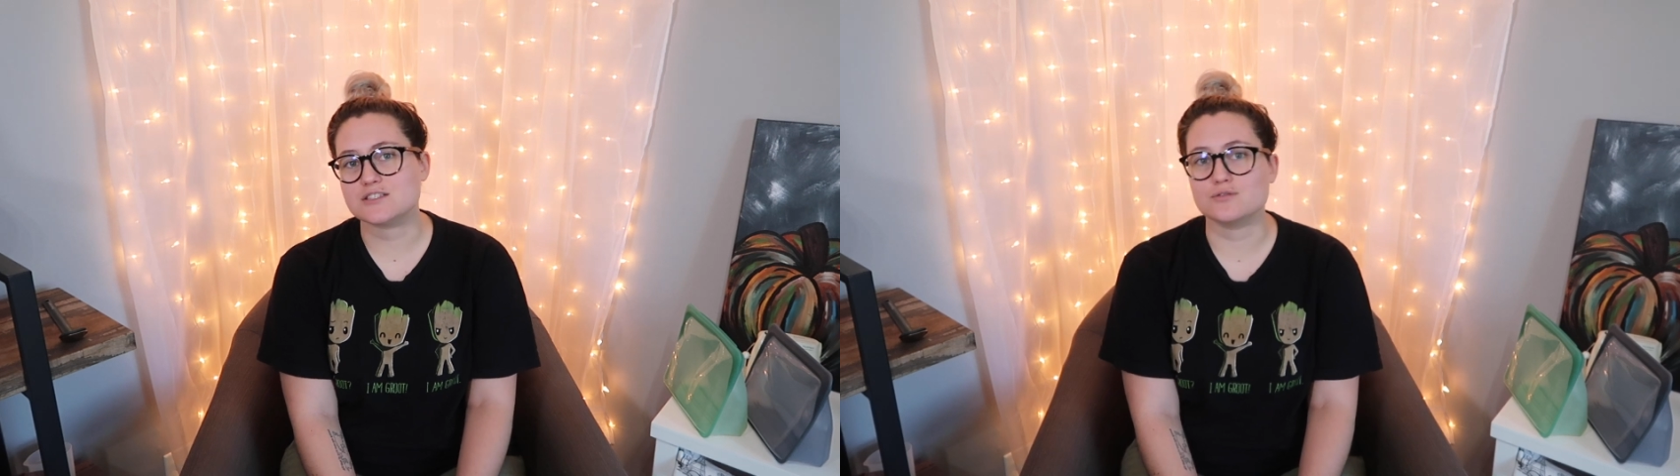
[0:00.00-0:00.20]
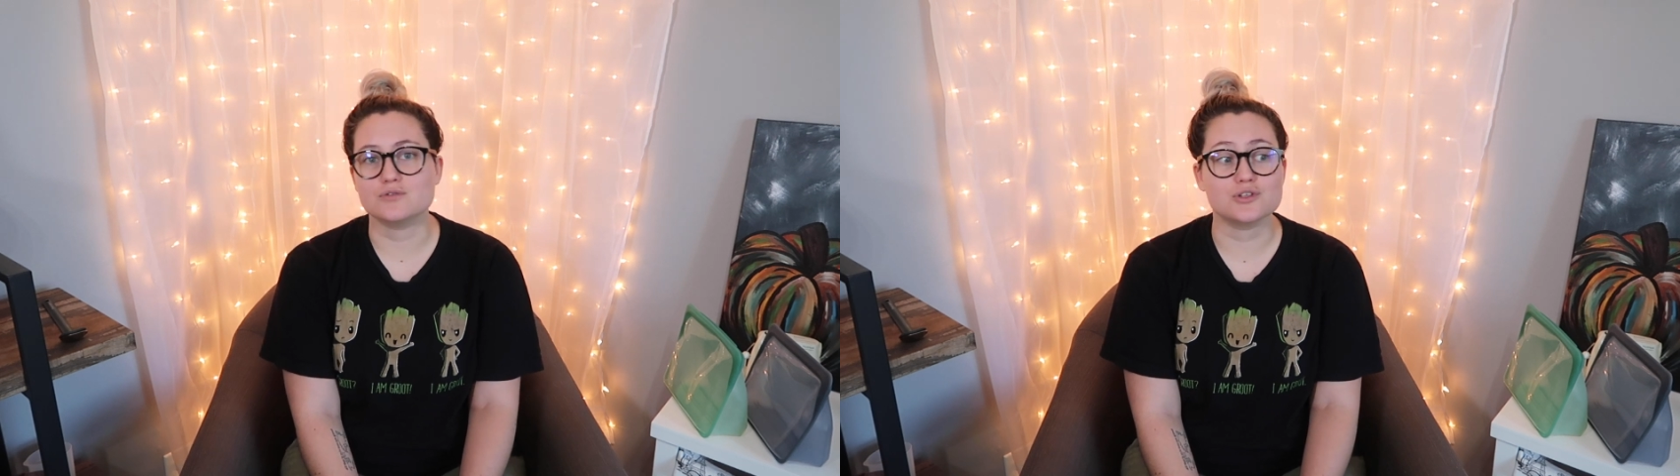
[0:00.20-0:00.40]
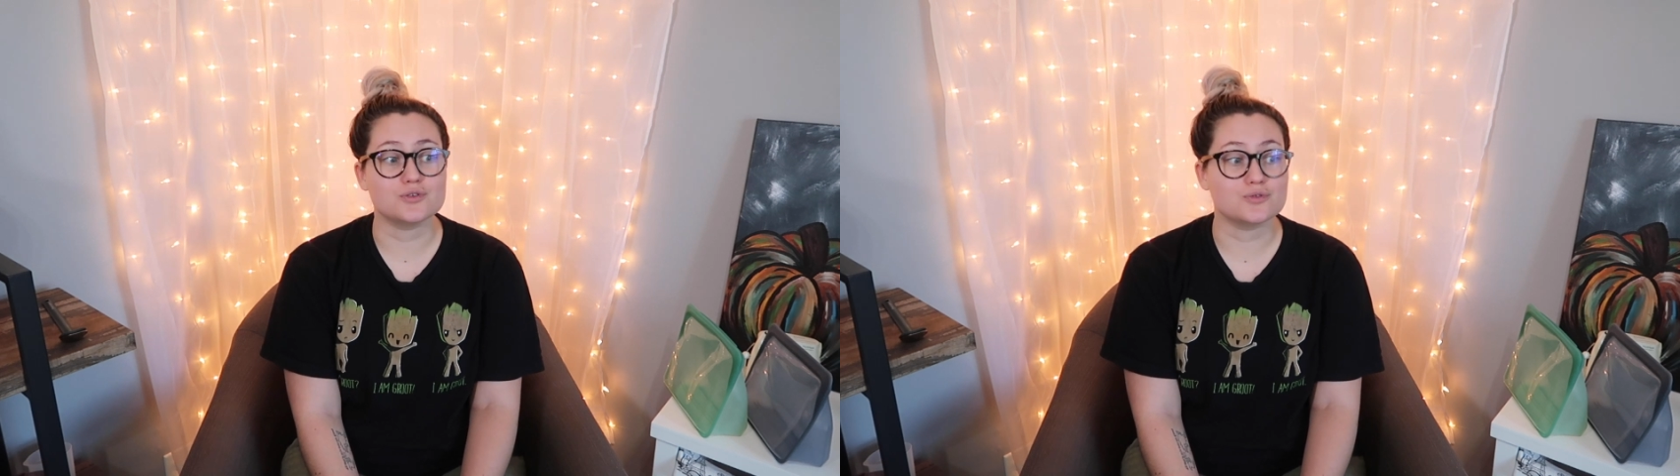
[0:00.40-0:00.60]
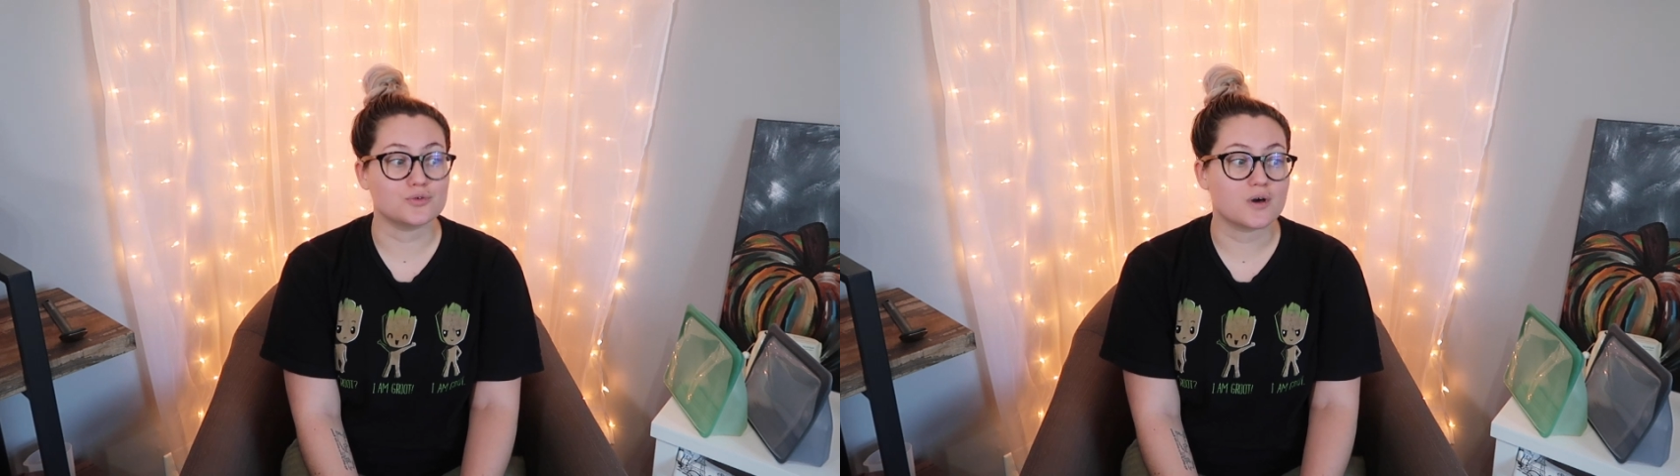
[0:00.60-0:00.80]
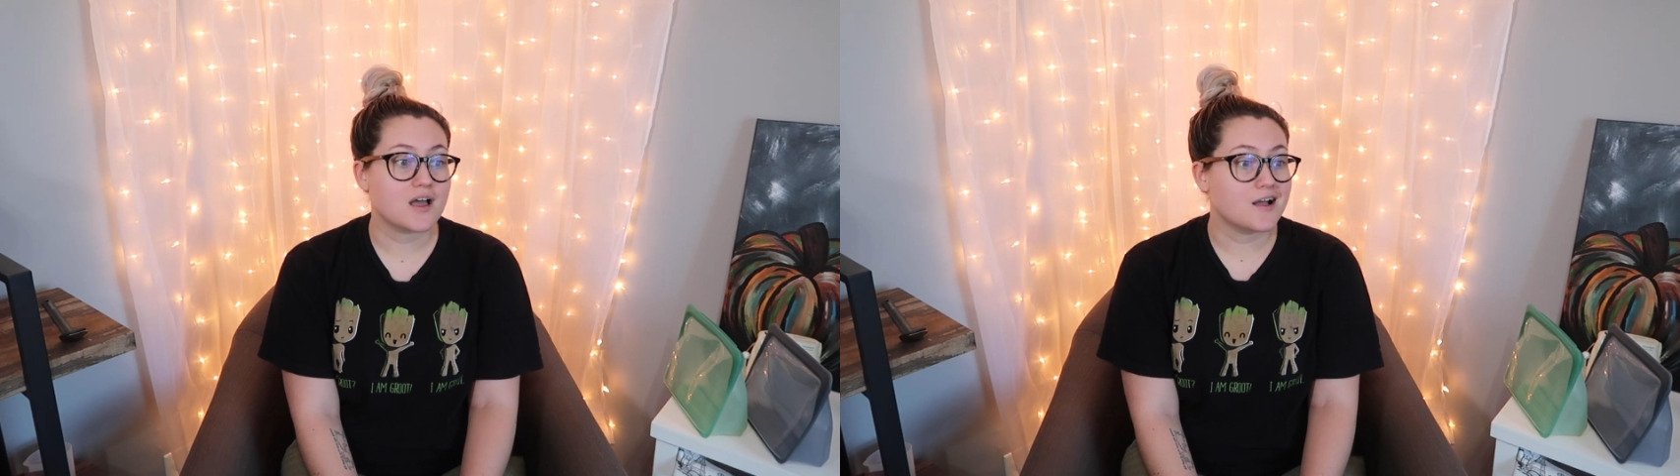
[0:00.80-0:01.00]
Do
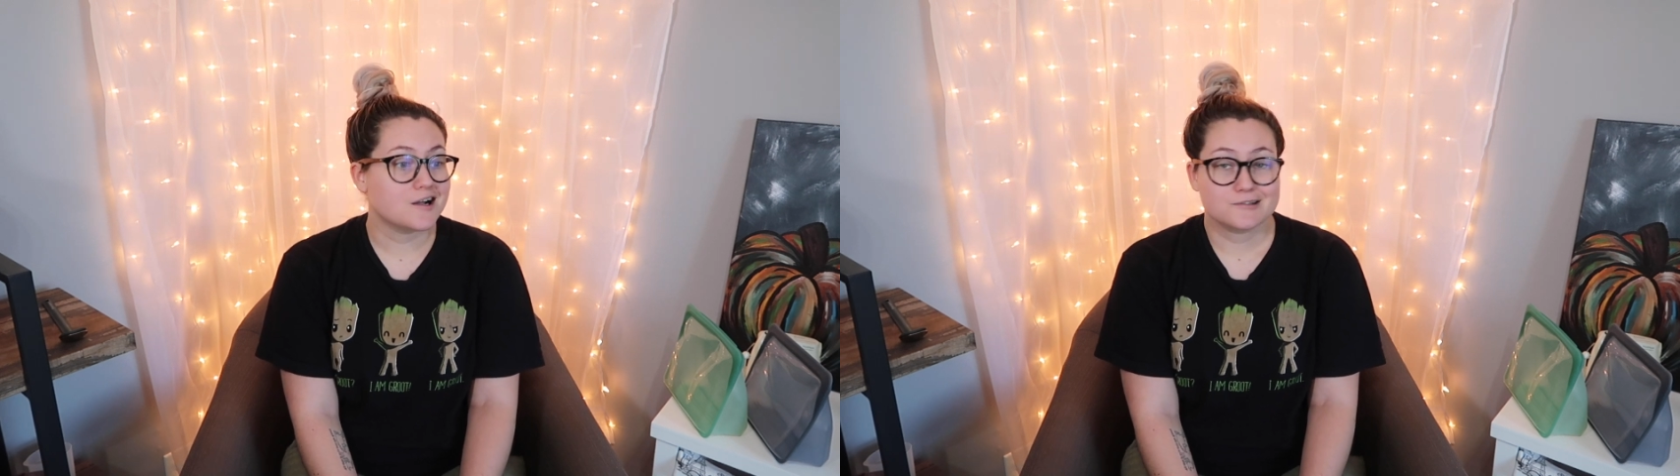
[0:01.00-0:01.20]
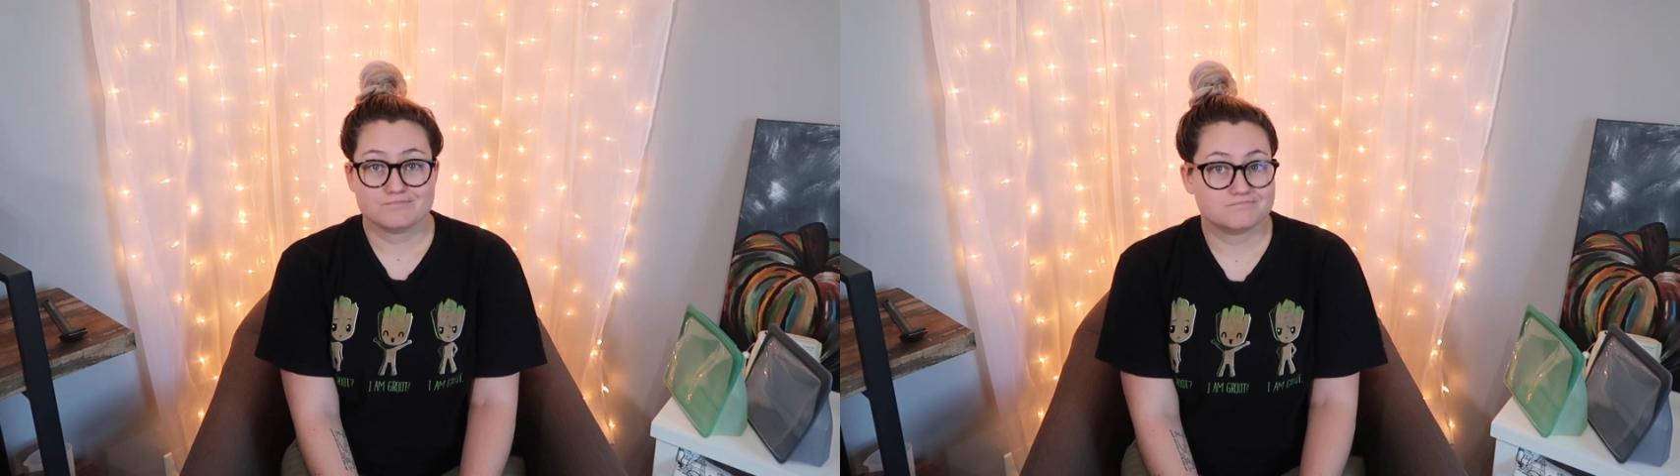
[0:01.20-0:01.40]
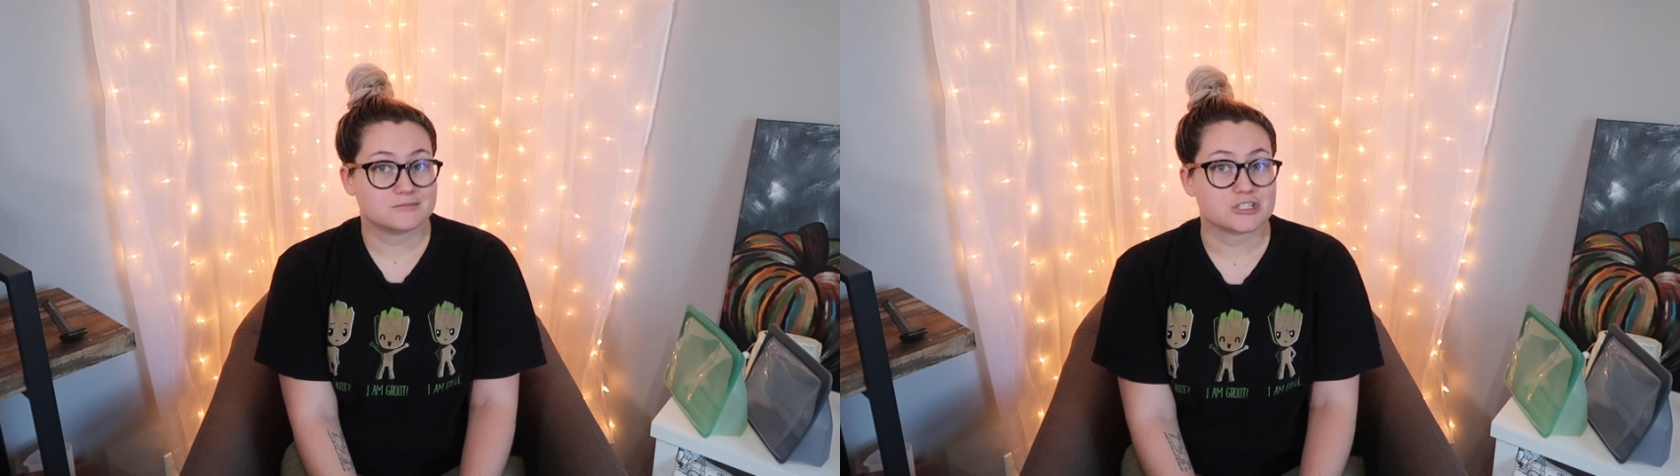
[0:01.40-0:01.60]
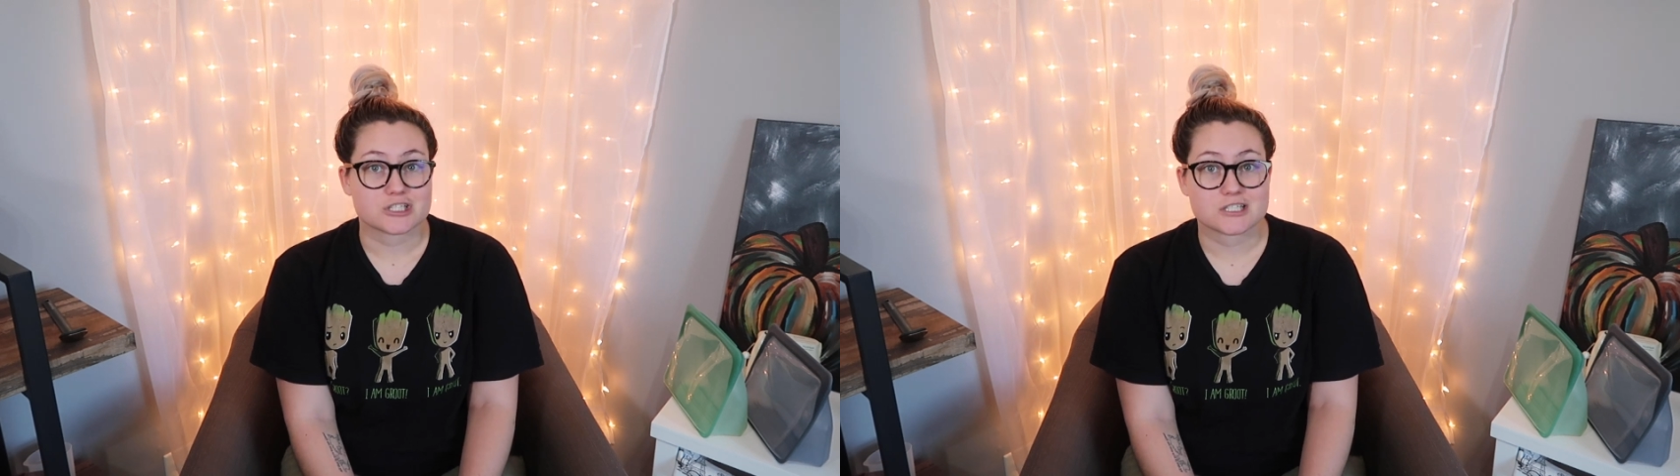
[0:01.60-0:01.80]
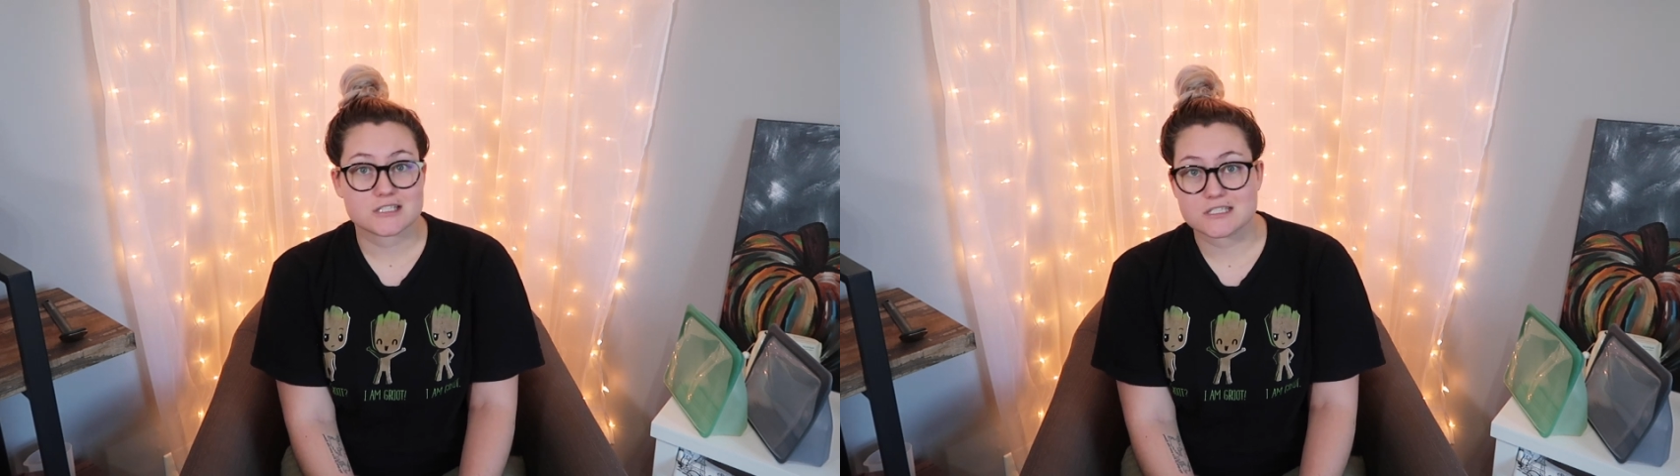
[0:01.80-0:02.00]
you
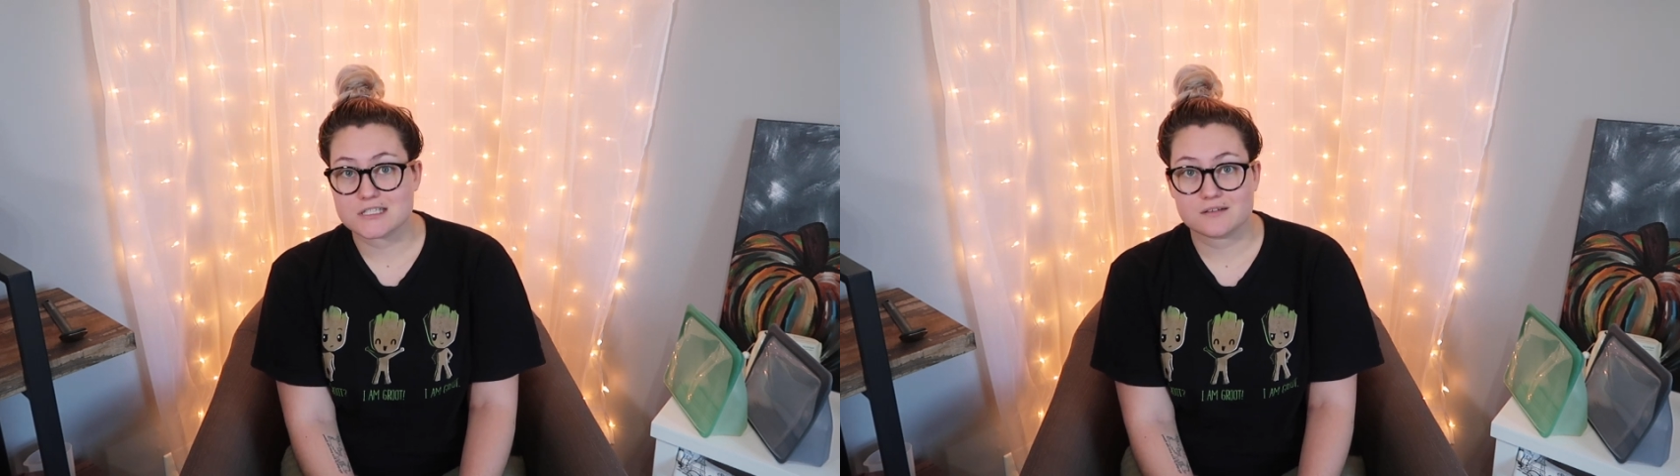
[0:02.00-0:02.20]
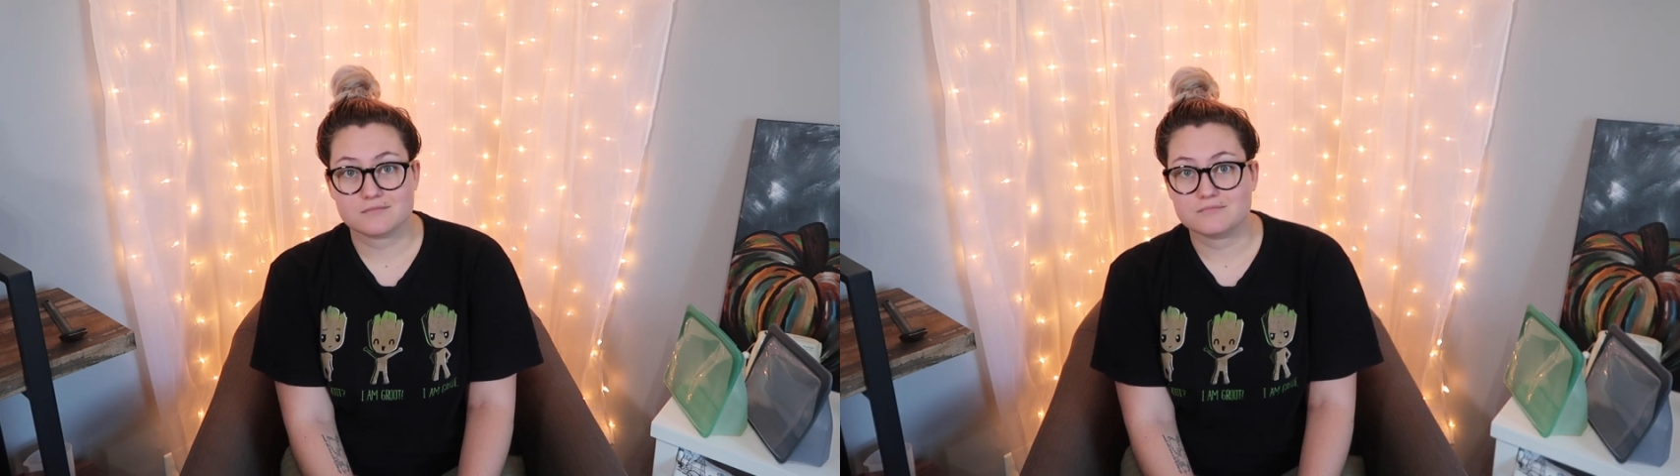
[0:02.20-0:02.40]
just